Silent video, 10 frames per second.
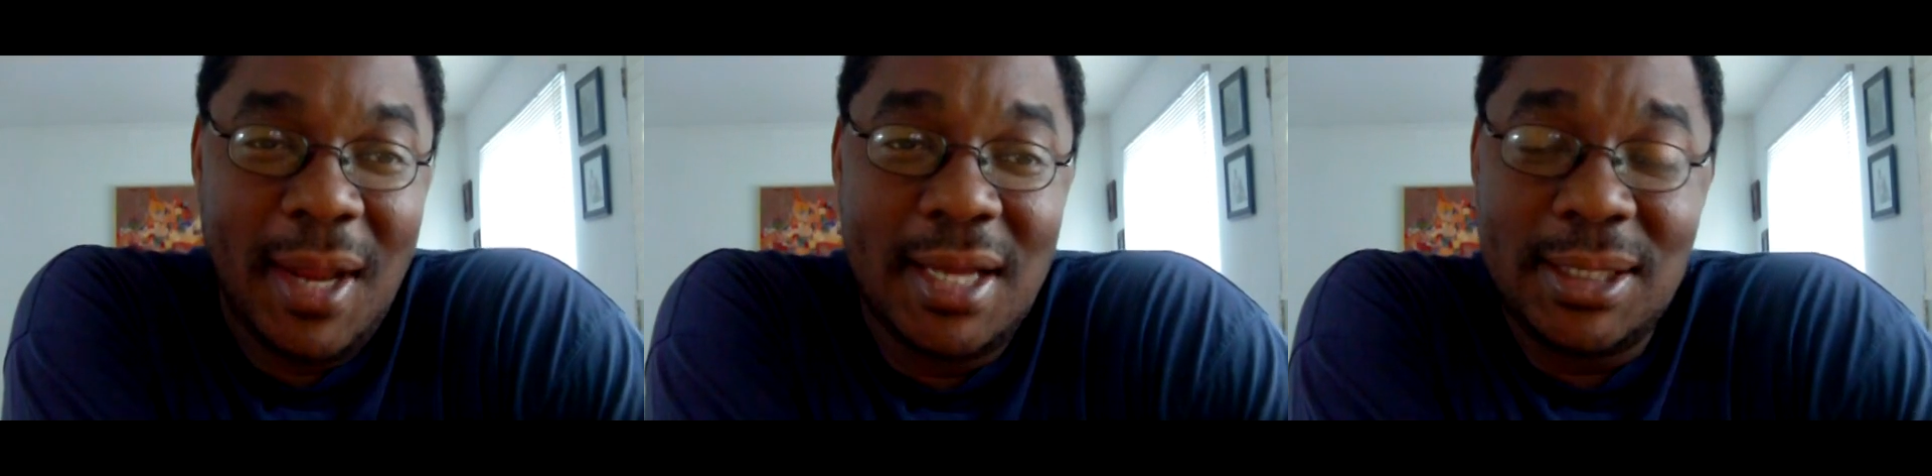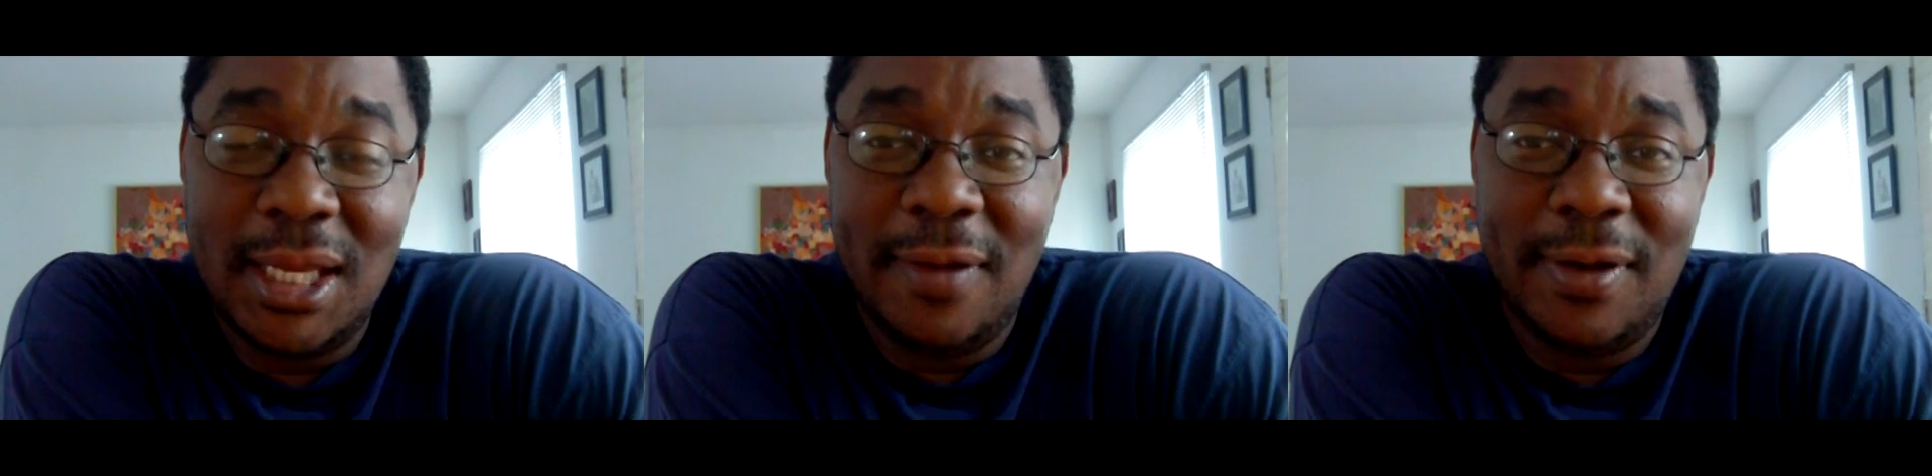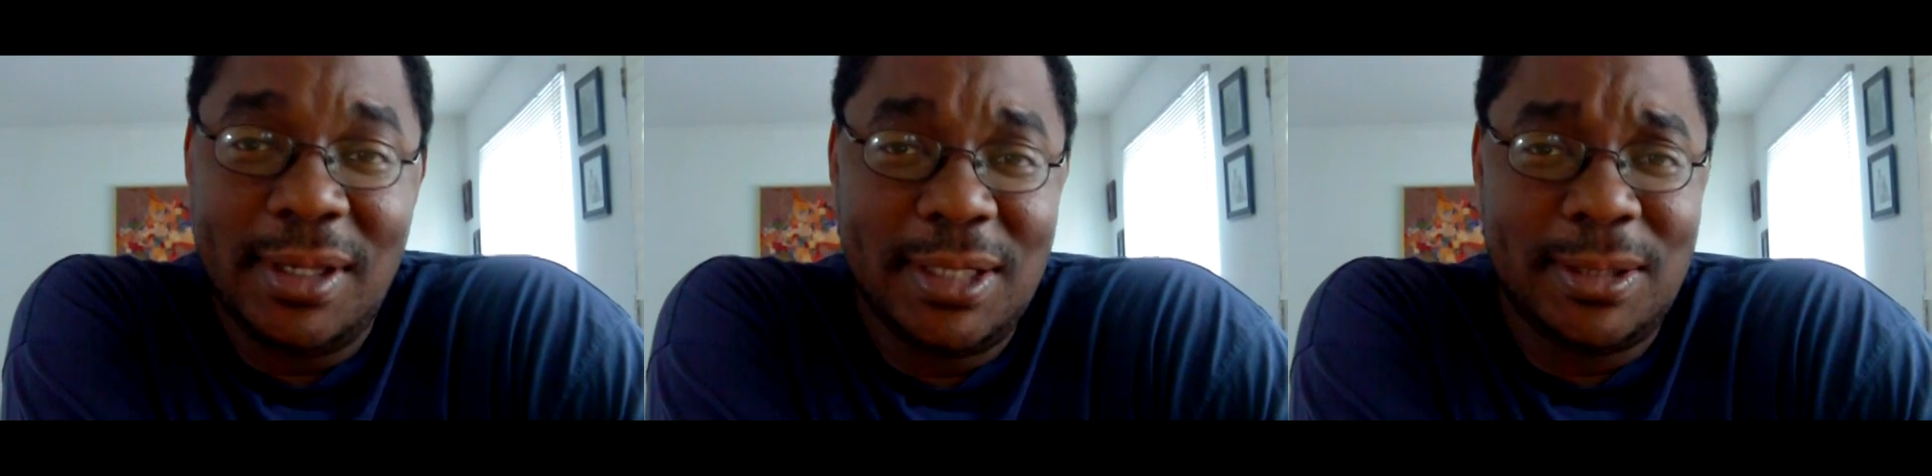I'd say give
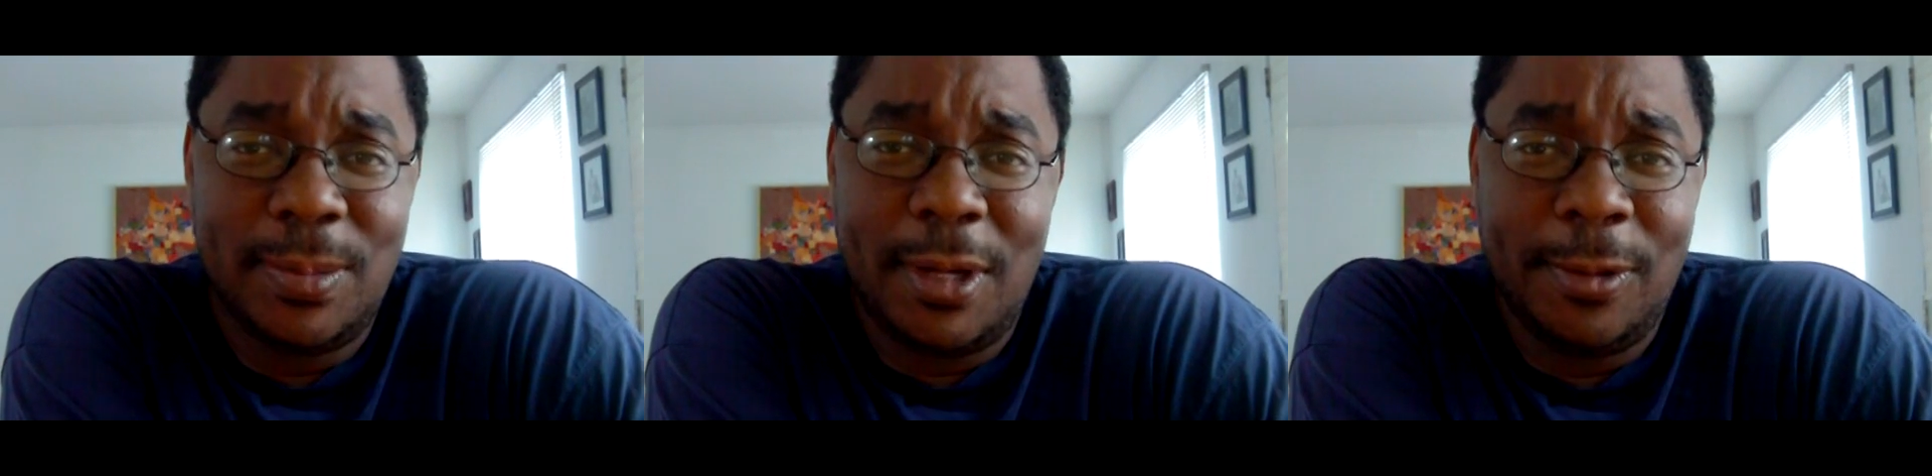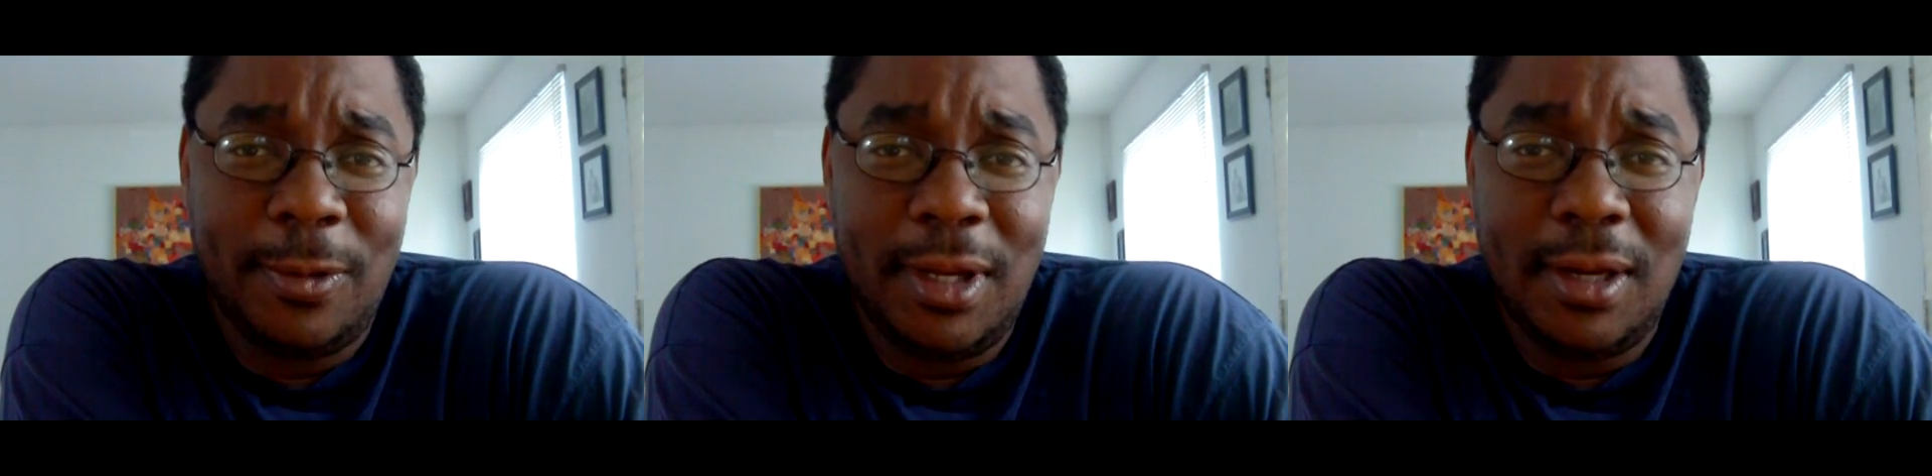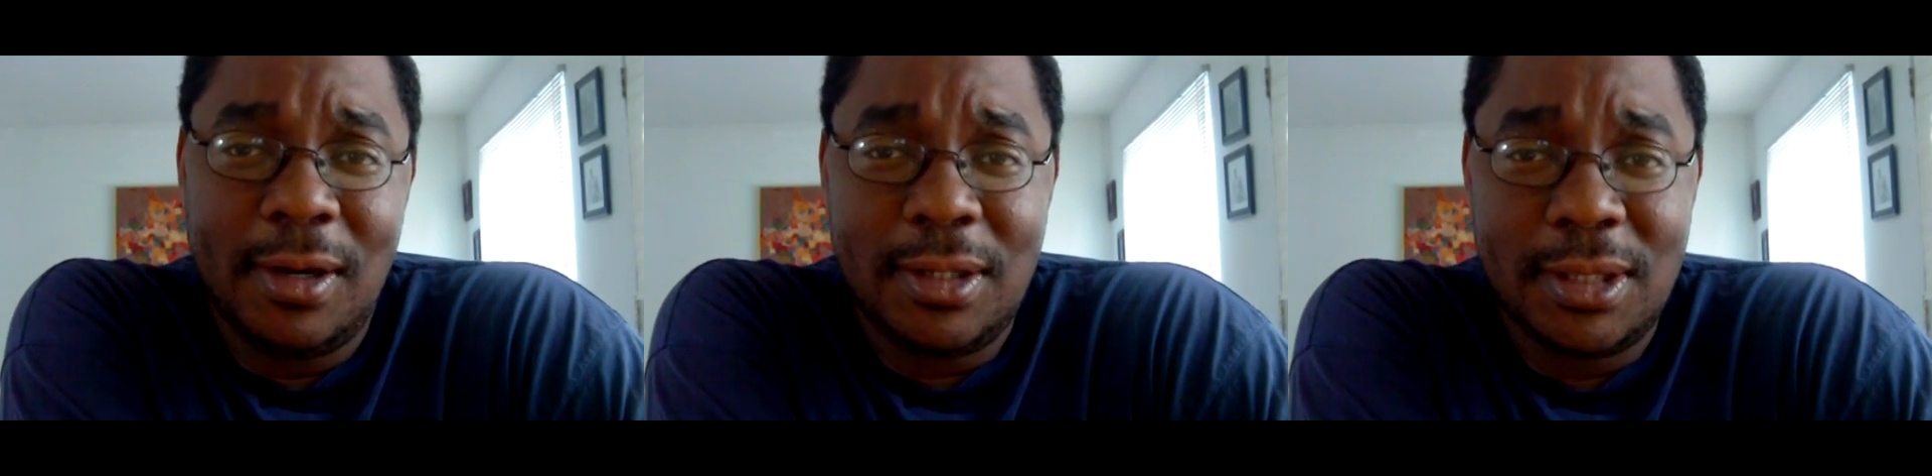it at least about 3
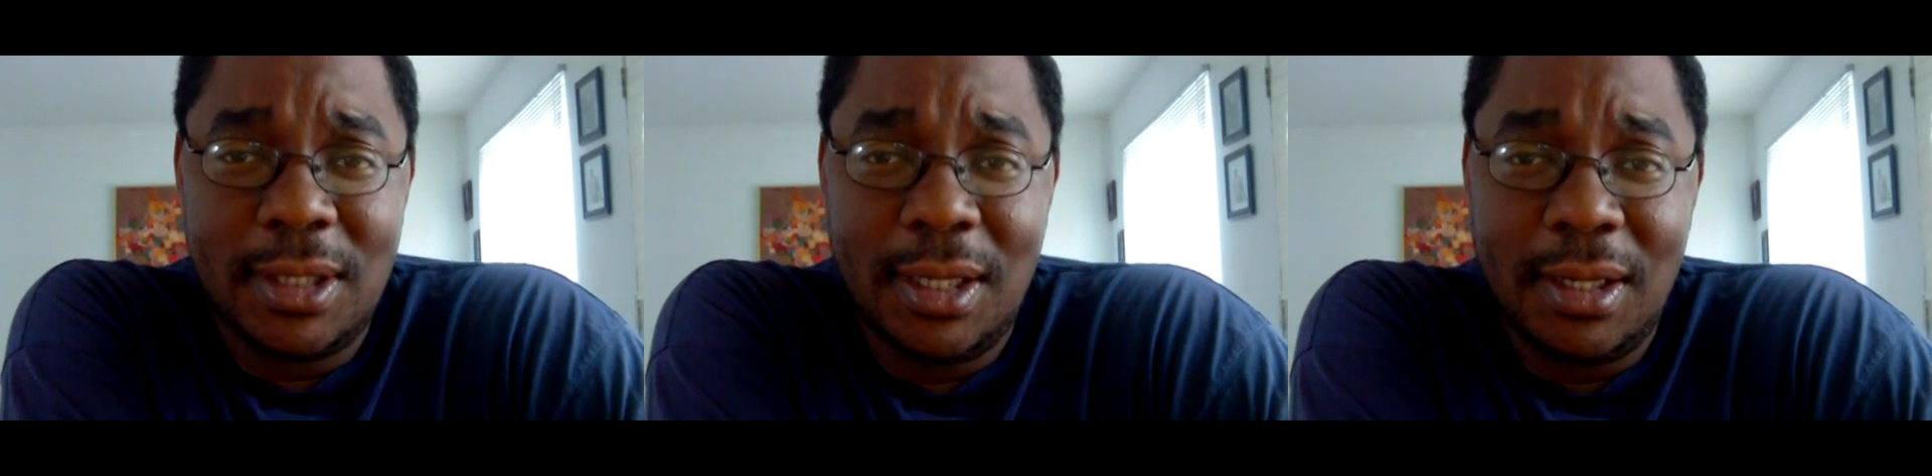years.